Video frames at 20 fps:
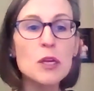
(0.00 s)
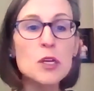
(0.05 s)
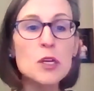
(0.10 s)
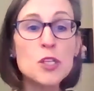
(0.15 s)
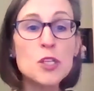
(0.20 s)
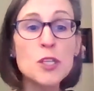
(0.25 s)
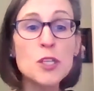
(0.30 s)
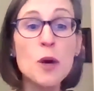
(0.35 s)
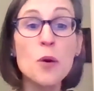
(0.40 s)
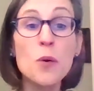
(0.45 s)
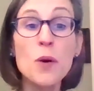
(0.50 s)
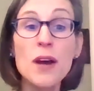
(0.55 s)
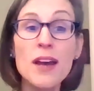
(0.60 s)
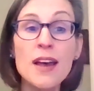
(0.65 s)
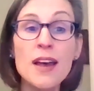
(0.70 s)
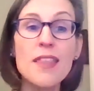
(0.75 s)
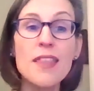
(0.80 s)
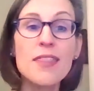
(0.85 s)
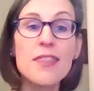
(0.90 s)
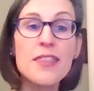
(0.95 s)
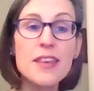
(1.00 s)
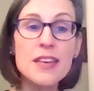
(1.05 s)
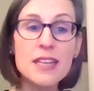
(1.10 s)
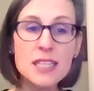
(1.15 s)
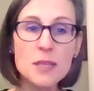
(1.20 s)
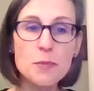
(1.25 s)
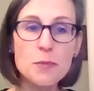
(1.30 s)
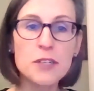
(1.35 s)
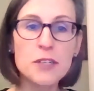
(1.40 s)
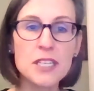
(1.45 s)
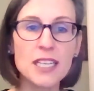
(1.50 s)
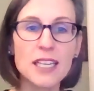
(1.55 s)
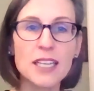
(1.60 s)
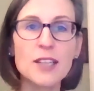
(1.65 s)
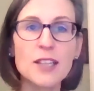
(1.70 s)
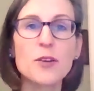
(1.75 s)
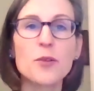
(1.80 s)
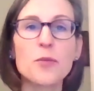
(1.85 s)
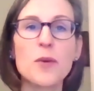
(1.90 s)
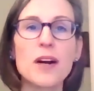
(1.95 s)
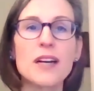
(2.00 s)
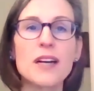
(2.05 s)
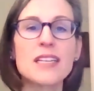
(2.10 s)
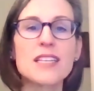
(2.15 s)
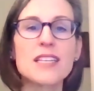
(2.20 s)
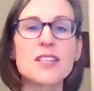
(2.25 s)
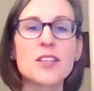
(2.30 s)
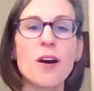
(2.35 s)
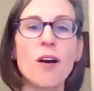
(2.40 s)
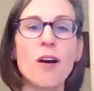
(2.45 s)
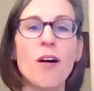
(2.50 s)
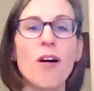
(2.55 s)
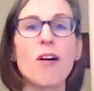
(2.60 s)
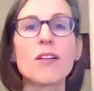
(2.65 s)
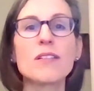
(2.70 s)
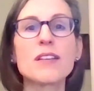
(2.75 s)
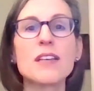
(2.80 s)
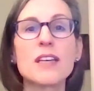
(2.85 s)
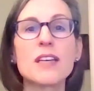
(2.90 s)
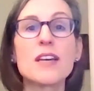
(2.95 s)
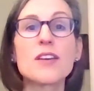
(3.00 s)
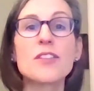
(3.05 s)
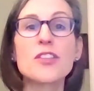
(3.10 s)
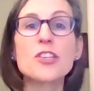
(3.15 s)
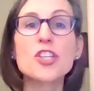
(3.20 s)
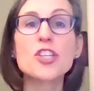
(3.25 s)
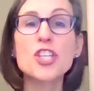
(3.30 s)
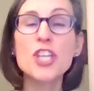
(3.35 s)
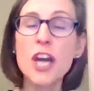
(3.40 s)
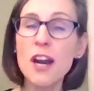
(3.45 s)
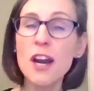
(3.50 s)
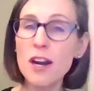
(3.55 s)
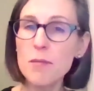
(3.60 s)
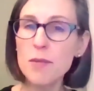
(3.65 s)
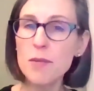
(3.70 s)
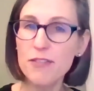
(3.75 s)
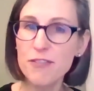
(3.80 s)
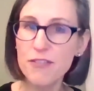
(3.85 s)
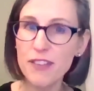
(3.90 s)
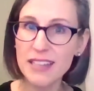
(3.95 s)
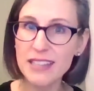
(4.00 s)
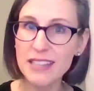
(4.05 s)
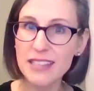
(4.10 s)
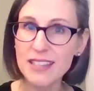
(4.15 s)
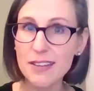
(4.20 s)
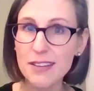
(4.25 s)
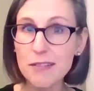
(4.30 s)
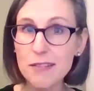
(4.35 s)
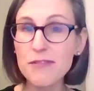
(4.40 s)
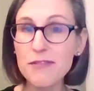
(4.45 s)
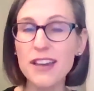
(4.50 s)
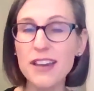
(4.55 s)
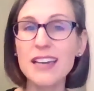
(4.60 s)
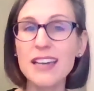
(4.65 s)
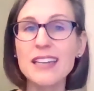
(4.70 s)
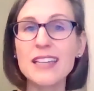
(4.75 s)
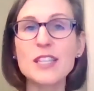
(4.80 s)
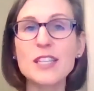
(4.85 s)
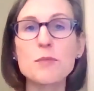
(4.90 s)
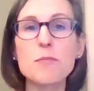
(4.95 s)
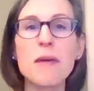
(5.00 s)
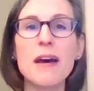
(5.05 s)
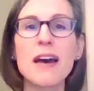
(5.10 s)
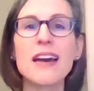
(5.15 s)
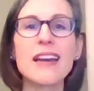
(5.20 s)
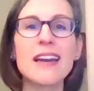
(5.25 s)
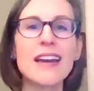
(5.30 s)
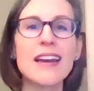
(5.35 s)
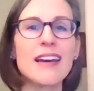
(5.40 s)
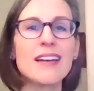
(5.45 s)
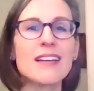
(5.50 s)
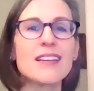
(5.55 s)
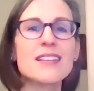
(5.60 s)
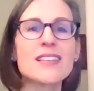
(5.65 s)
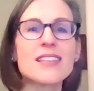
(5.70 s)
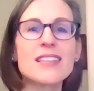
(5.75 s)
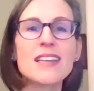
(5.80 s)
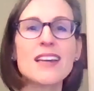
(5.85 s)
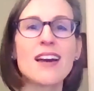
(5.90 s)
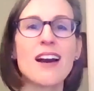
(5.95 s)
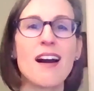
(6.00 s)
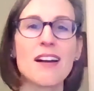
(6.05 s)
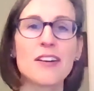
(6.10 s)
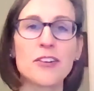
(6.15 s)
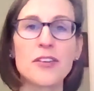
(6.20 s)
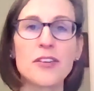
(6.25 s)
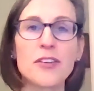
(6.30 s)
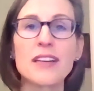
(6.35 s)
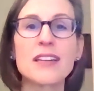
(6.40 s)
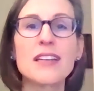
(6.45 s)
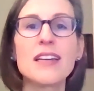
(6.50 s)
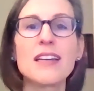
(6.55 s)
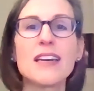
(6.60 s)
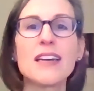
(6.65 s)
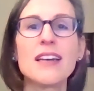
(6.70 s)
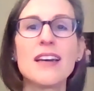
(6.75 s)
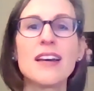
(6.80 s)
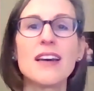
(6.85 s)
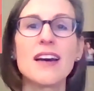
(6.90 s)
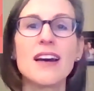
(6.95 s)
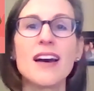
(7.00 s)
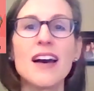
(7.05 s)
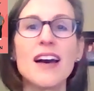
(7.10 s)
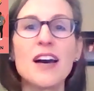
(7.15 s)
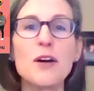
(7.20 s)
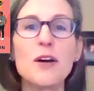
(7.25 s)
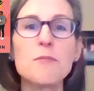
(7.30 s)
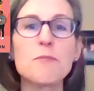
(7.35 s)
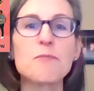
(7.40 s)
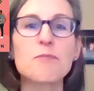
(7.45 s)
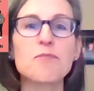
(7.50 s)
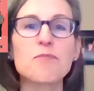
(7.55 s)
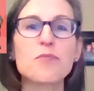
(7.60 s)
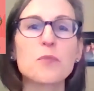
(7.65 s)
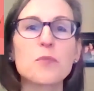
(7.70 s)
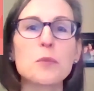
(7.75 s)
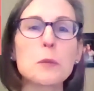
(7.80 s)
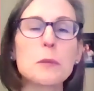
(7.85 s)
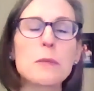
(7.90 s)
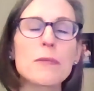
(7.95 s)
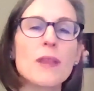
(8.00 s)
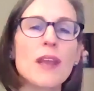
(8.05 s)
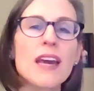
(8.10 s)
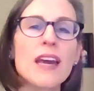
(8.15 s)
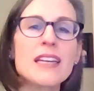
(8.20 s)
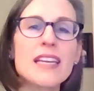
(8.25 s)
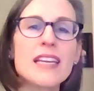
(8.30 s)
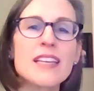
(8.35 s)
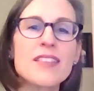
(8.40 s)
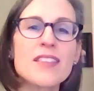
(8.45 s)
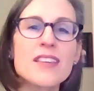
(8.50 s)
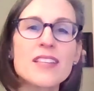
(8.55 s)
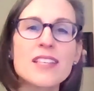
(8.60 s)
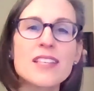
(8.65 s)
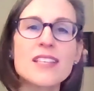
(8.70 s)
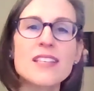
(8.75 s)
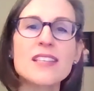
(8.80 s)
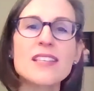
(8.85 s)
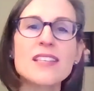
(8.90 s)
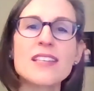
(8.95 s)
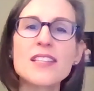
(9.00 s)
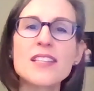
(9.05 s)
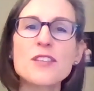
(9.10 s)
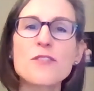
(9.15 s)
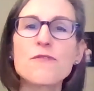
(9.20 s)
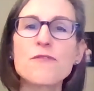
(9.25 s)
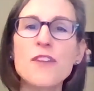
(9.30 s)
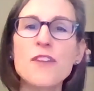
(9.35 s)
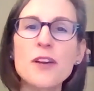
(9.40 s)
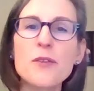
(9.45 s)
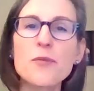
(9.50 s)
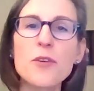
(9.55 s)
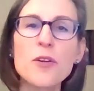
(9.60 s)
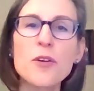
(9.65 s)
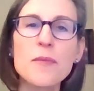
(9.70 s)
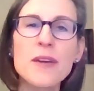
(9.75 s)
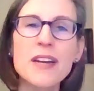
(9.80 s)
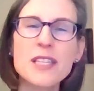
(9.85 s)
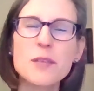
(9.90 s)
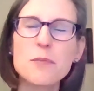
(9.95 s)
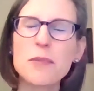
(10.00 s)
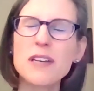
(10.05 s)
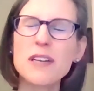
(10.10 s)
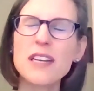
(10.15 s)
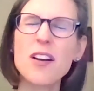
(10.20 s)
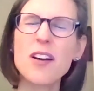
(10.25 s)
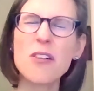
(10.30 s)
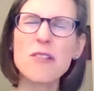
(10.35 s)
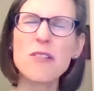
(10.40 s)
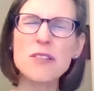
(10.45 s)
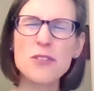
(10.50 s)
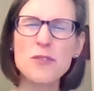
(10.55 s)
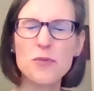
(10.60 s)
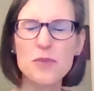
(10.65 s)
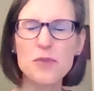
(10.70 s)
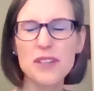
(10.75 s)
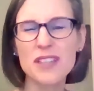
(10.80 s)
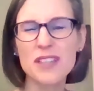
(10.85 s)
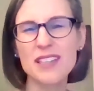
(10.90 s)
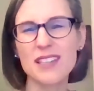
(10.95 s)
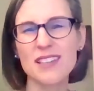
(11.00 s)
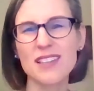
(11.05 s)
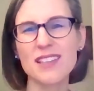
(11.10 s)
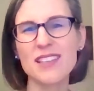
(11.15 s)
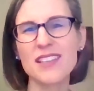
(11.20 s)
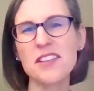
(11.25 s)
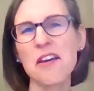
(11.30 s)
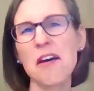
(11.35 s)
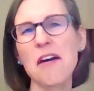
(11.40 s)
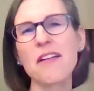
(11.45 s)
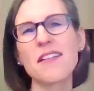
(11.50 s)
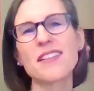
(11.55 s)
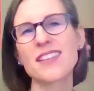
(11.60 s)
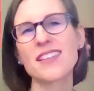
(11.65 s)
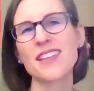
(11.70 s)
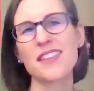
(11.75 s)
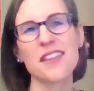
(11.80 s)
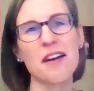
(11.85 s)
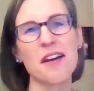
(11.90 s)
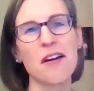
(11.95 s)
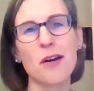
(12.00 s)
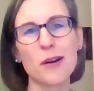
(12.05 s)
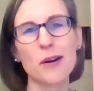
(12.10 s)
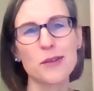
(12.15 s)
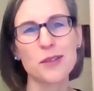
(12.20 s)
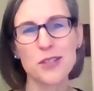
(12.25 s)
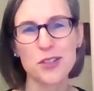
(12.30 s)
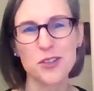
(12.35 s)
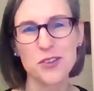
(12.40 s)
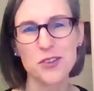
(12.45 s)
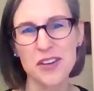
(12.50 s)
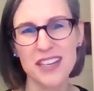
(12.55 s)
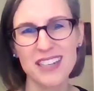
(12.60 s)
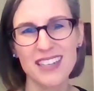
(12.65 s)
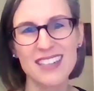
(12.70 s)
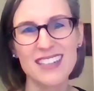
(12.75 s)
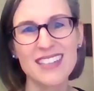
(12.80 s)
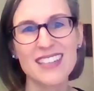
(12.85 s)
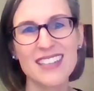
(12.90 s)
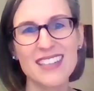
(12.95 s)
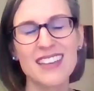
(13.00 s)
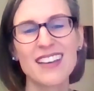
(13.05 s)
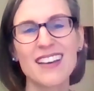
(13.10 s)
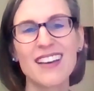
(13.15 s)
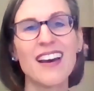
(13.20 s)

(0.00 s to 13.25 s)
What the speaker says: So this particular one is called The Charm Offensive, and it's by Alison Cochrane. And it's a fun romance, but it also really tugs at the heartstrings.